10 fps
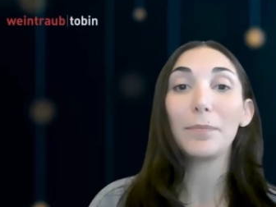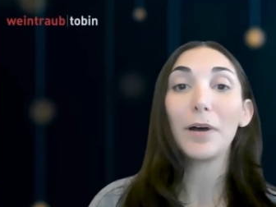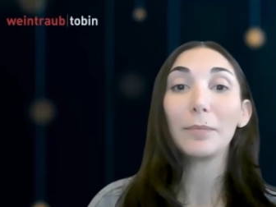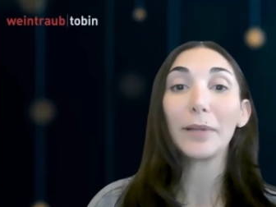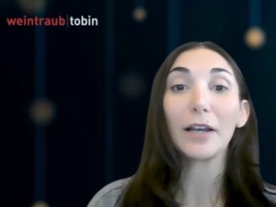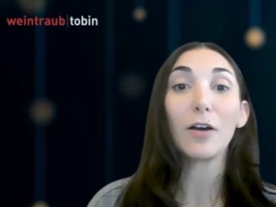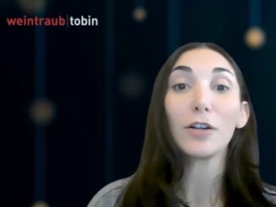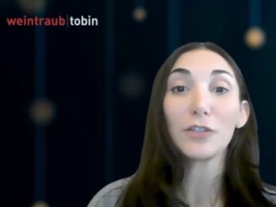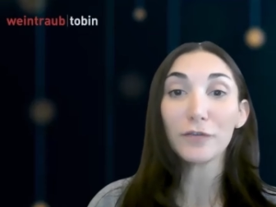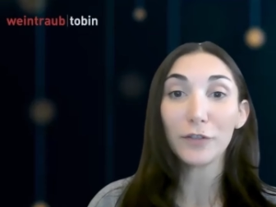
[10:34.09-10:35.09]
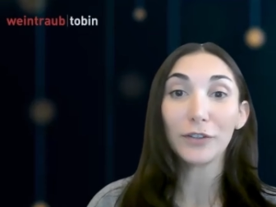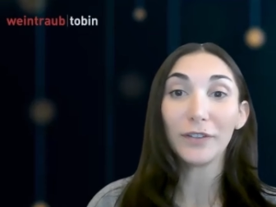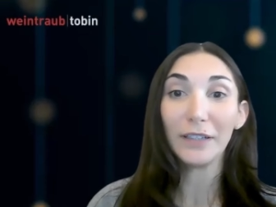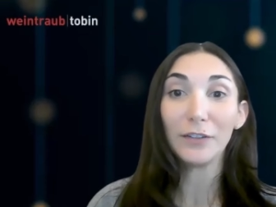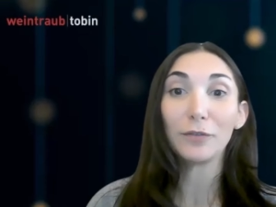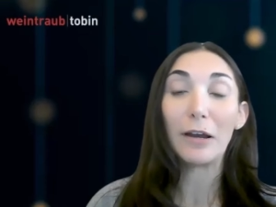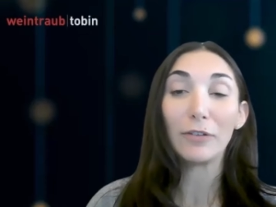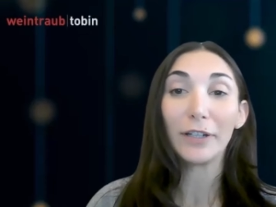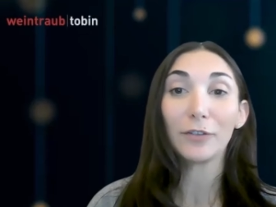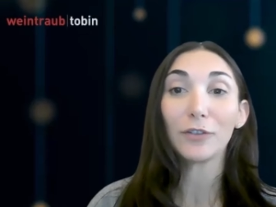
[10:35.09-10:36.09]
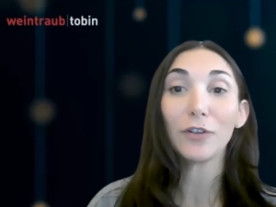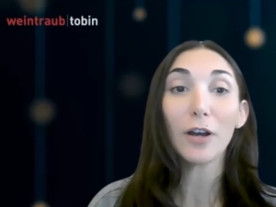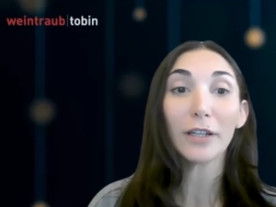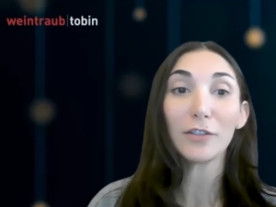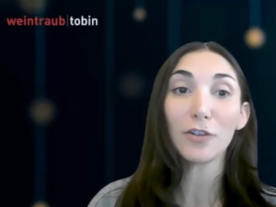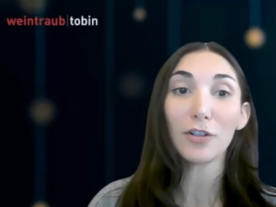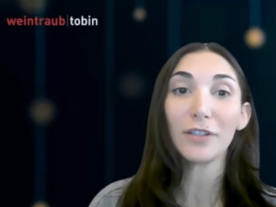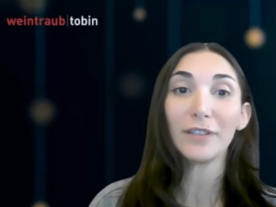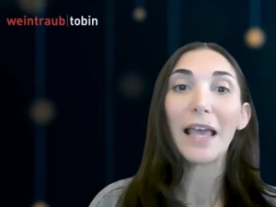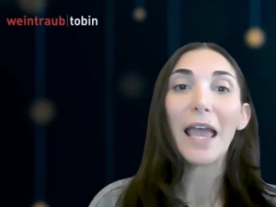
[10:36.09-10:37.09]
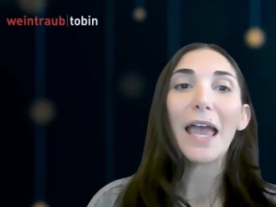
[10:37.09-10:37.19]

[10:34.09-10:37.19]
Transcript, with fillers: public controversy surrounding her stalking charges